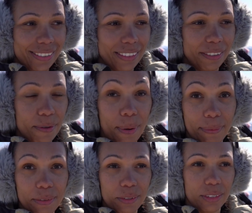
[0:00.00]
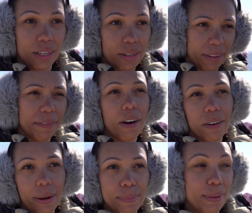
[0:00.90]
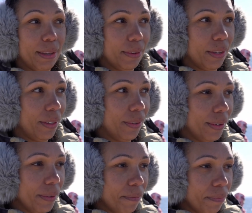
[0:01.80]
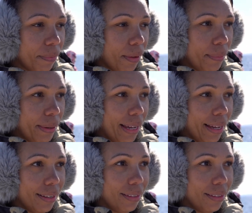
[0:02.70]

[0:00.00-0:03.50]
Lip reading: So a few puffins is cute, like far away, but they're cute. But yeah.